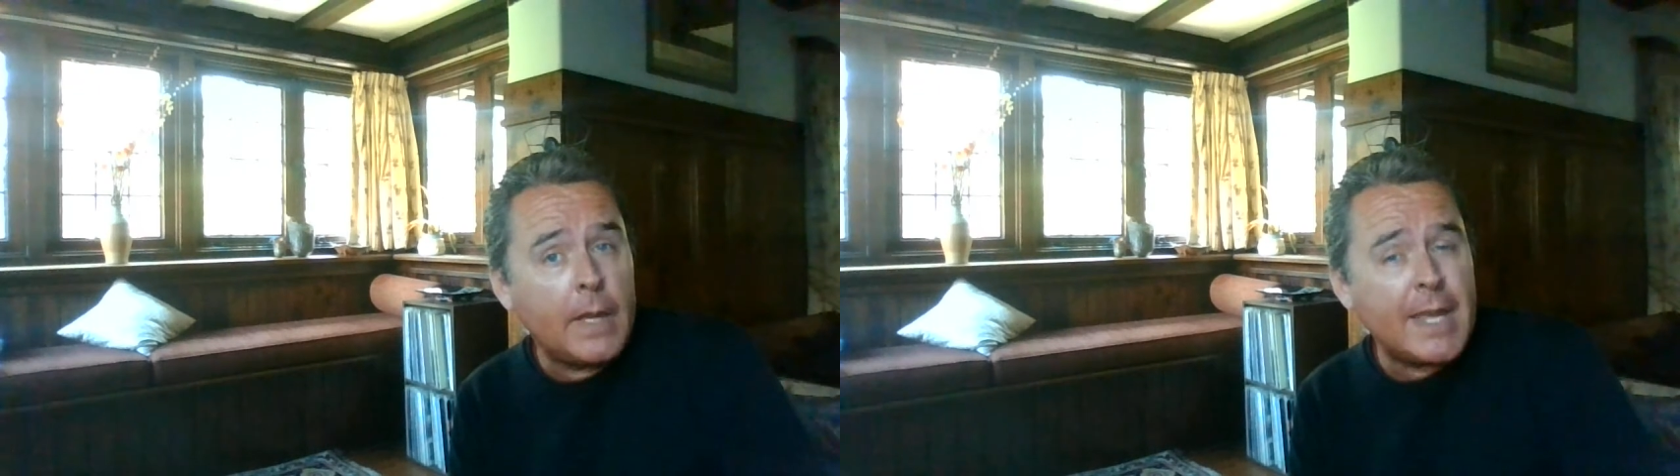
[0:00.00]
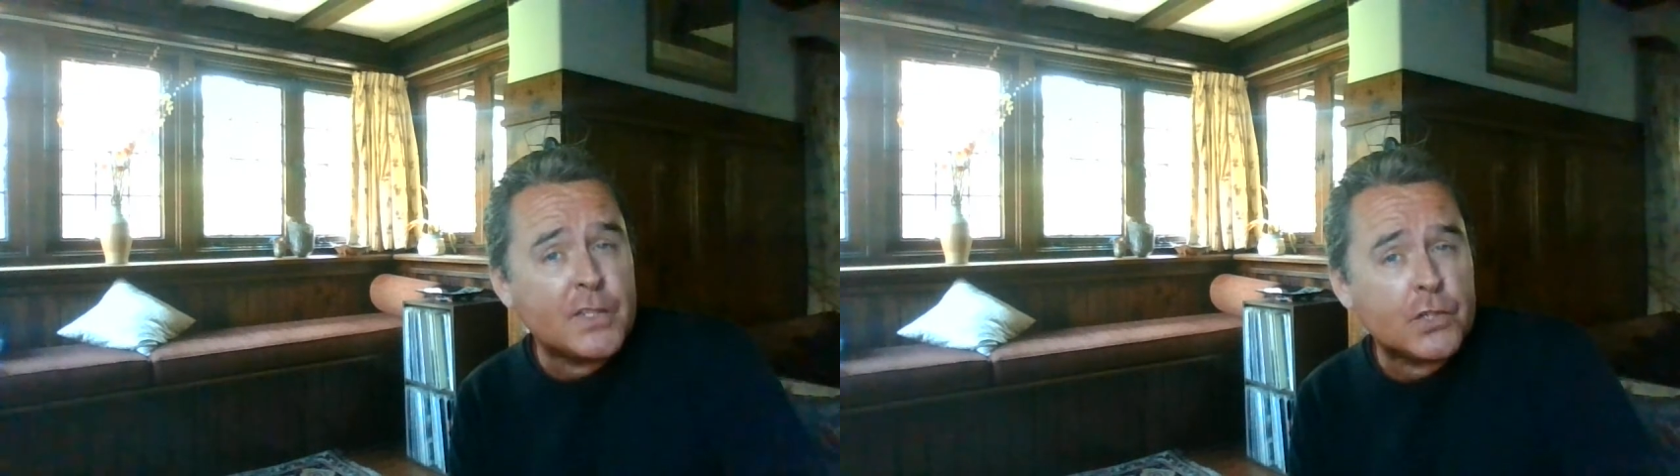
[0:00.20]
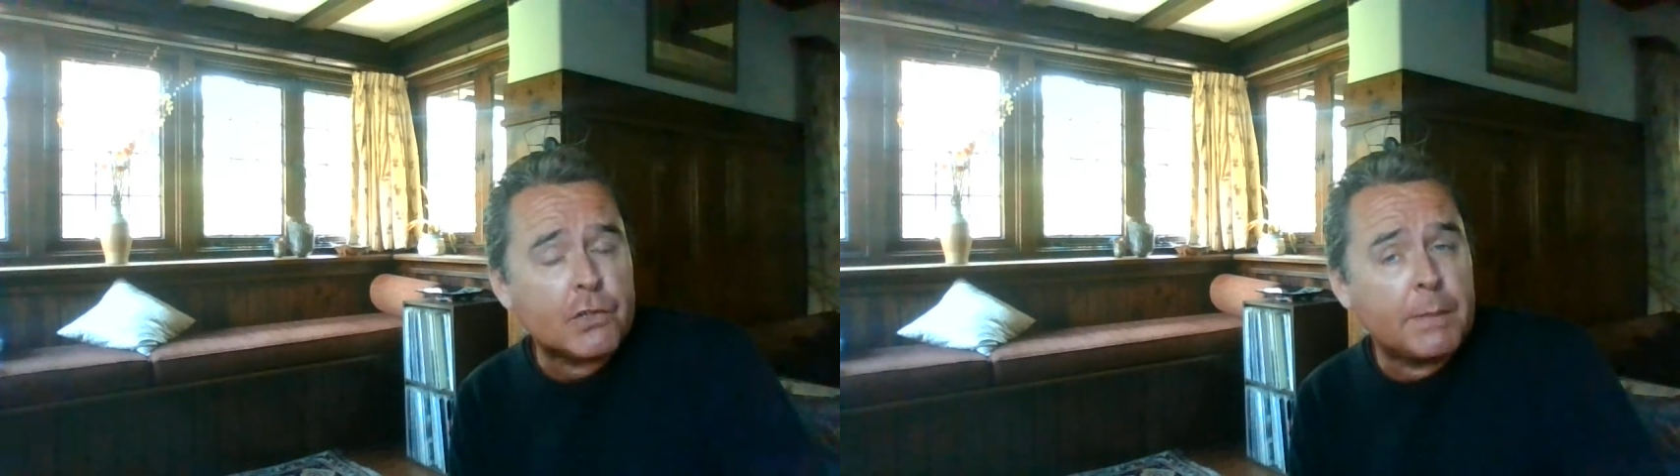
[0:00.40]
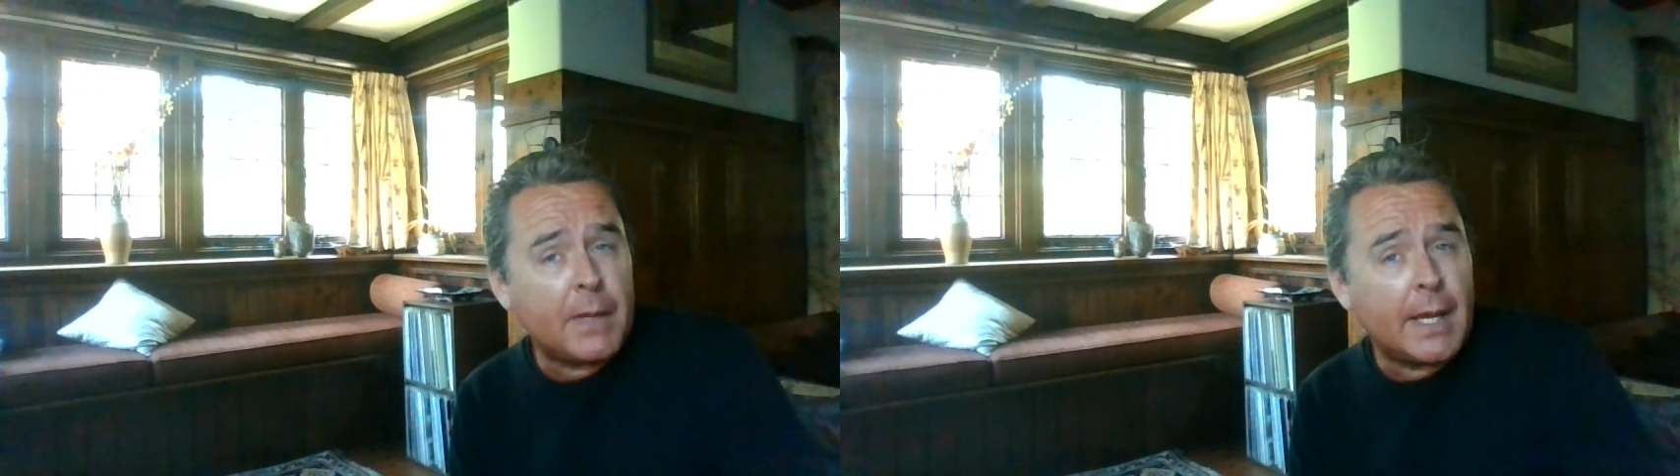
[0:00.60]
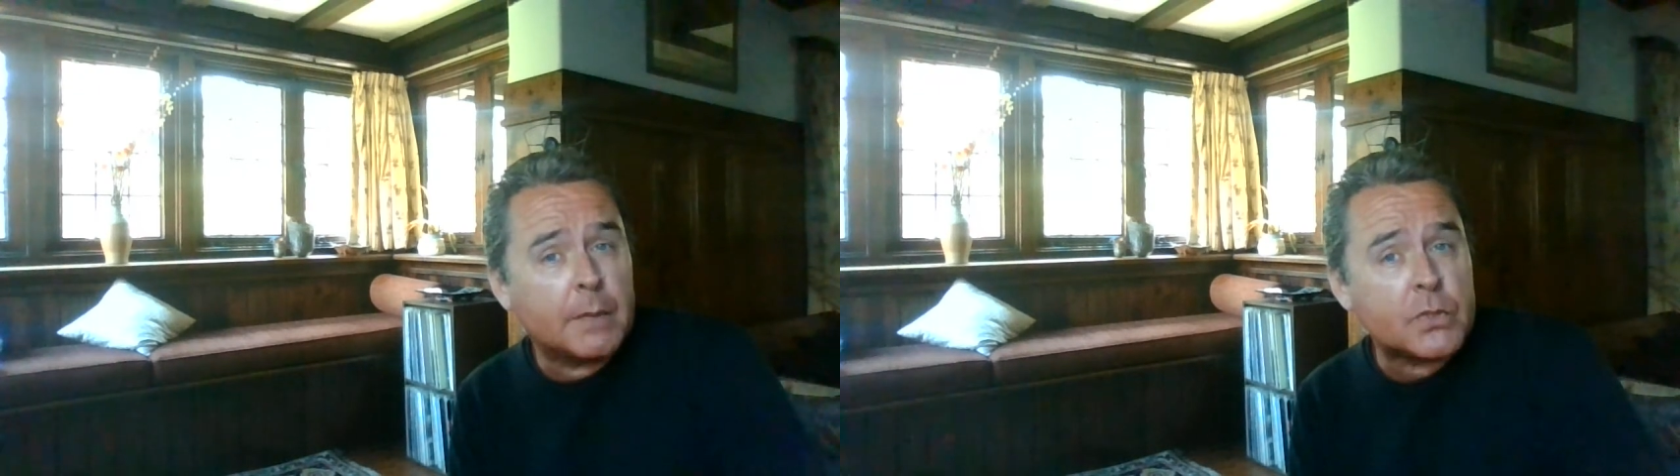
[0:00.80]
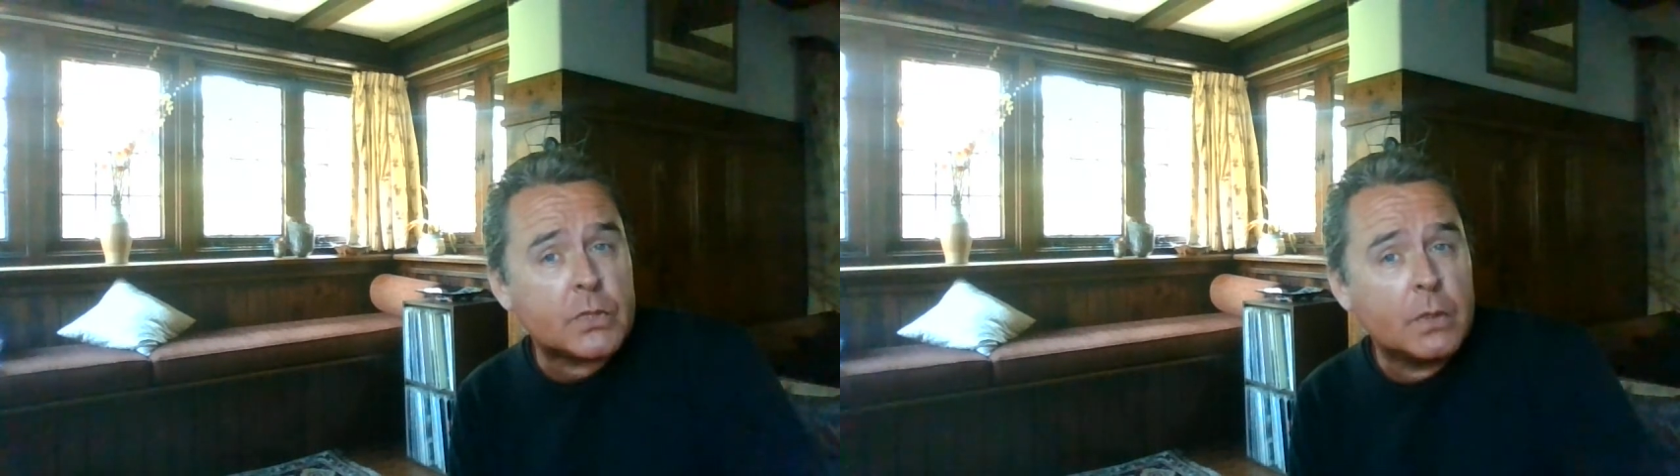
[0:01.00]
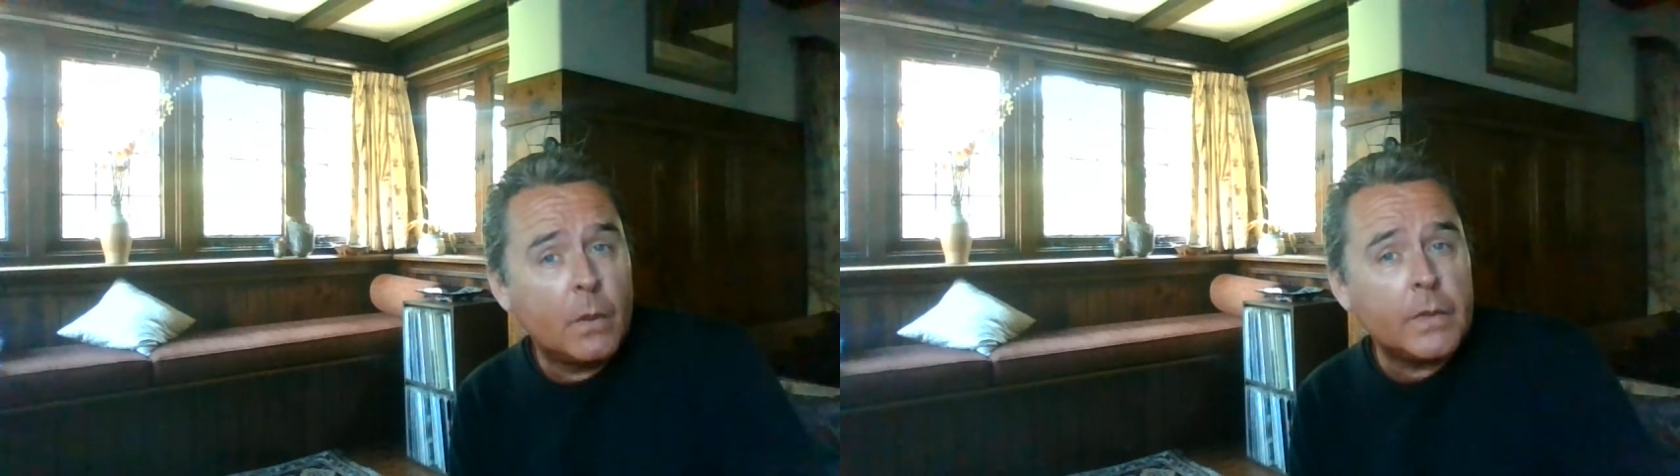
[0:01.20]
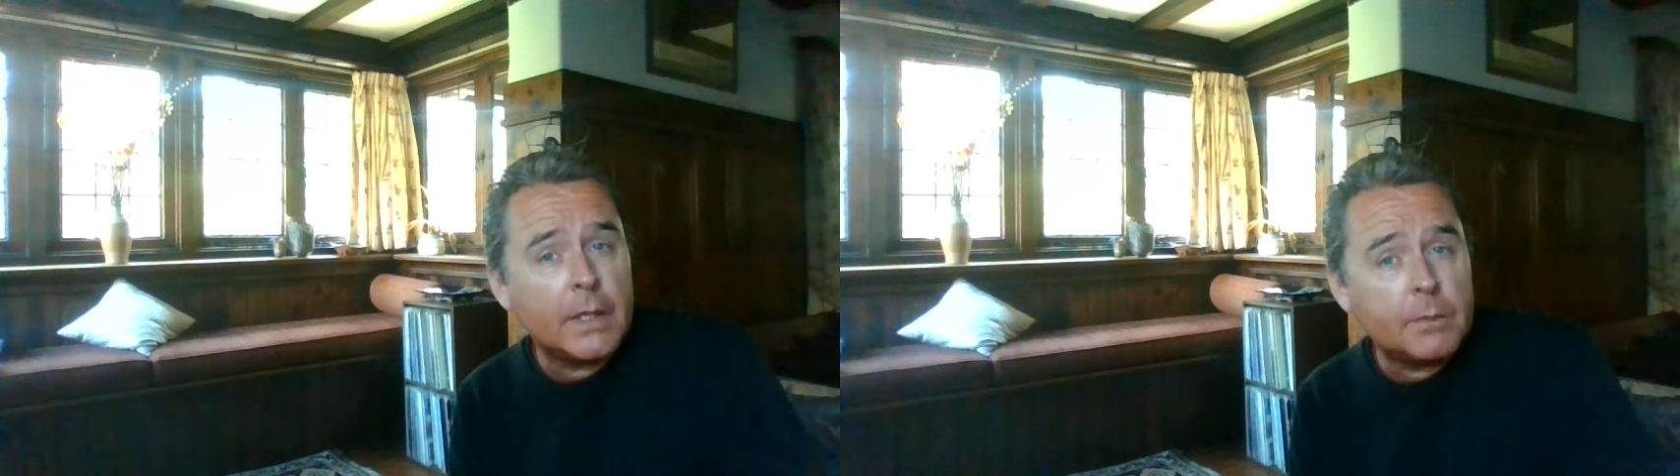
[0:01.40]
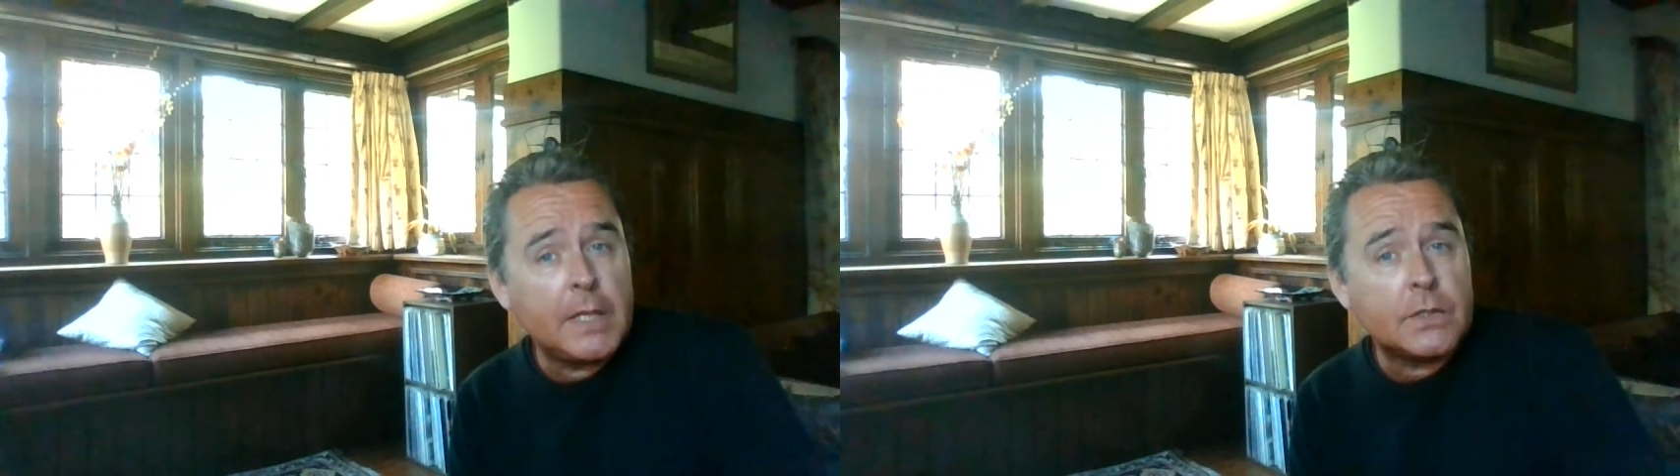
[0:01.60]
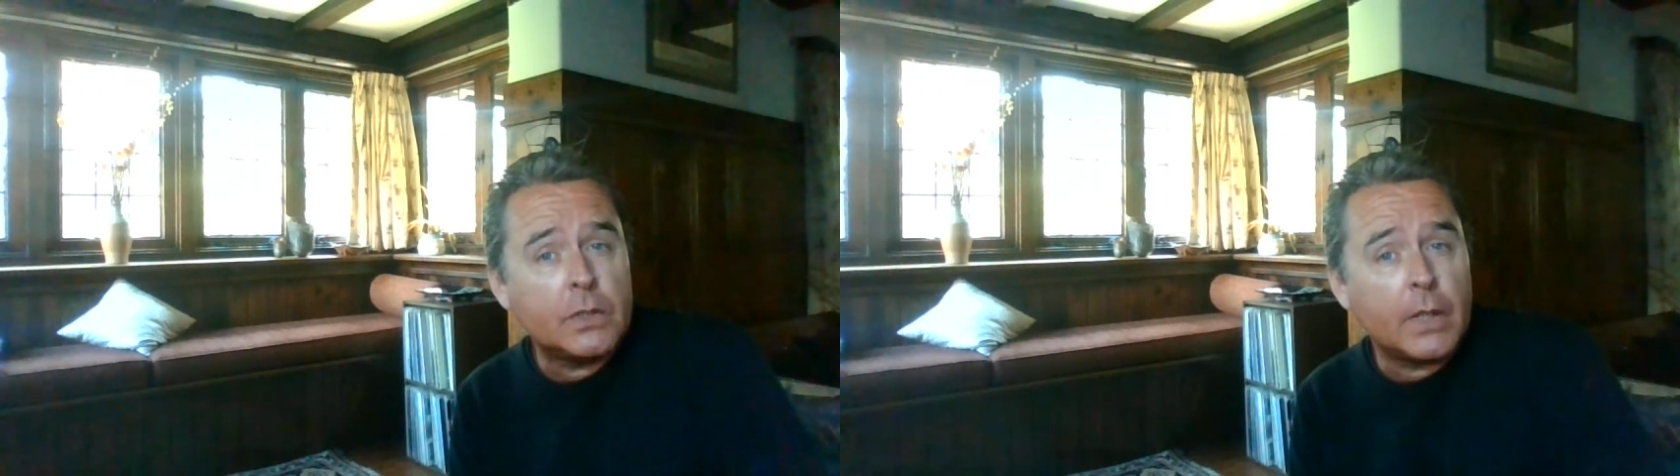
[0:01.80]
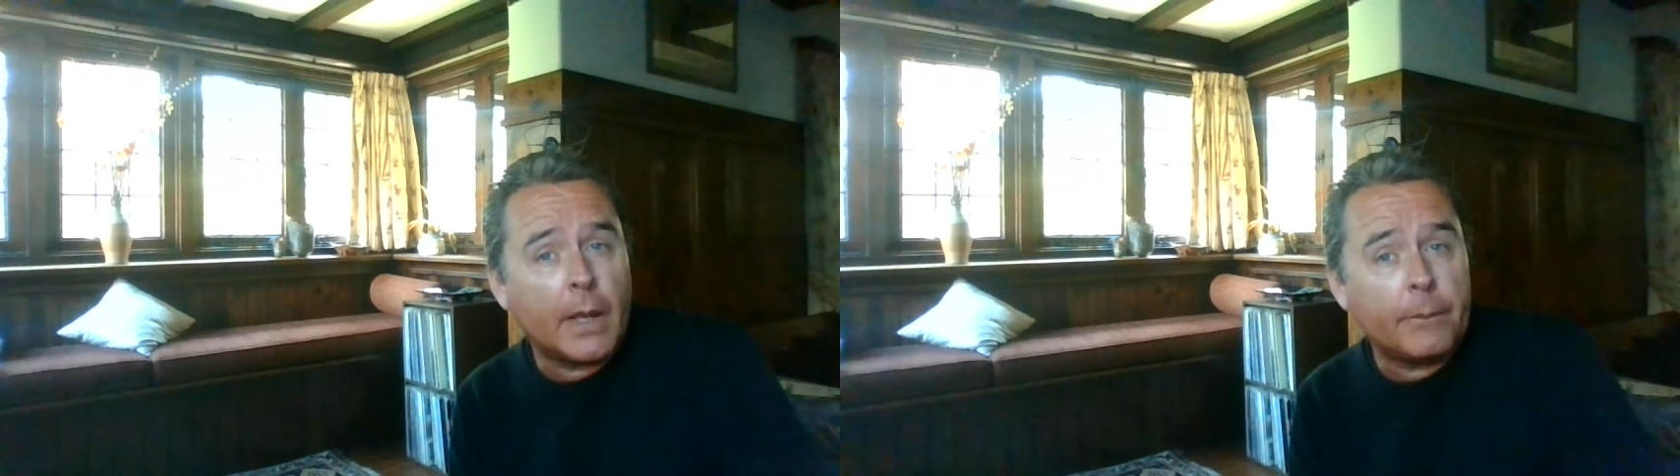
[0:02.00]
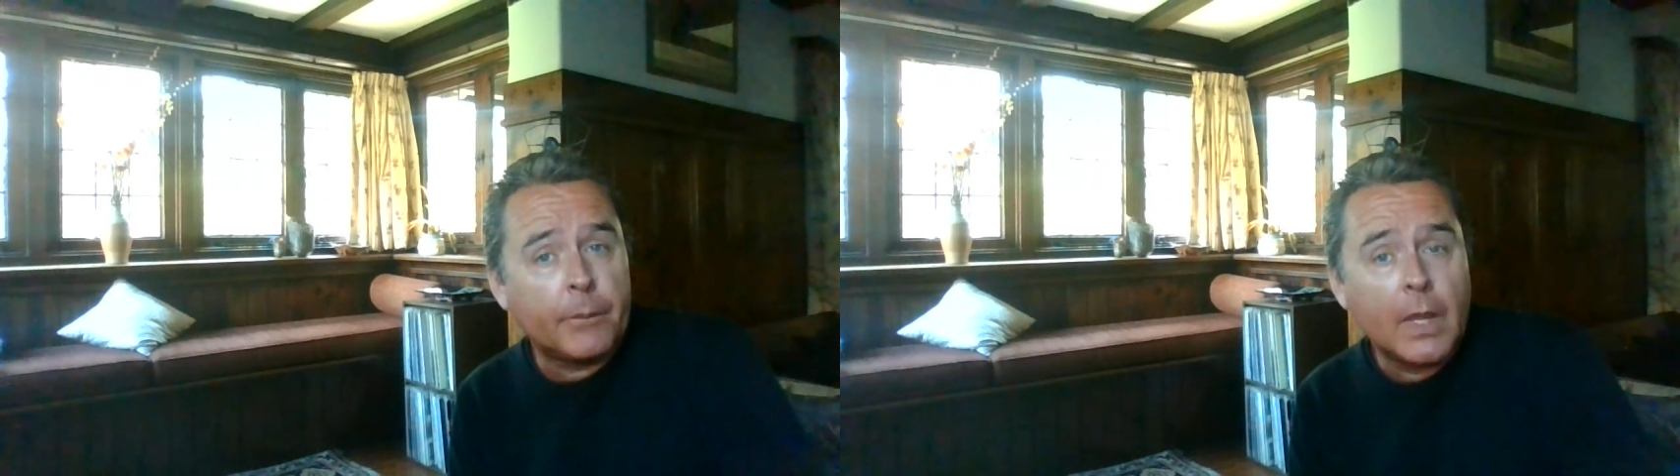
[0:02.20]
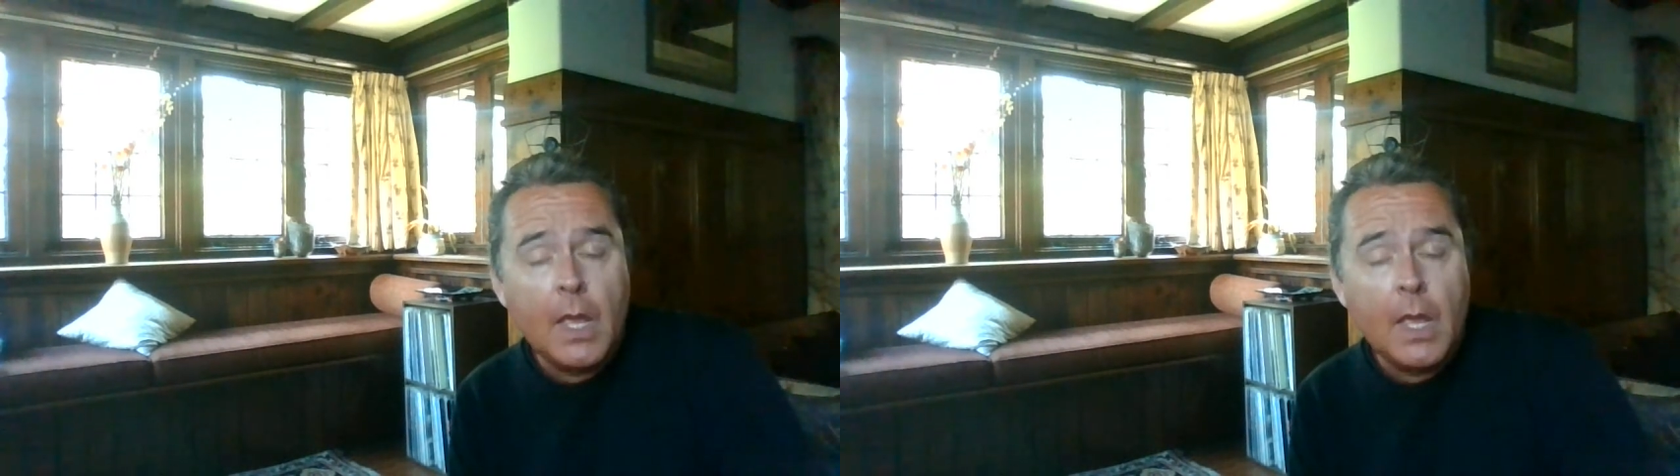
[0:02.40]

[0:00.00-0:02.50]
History, perhaps. I think I might do that.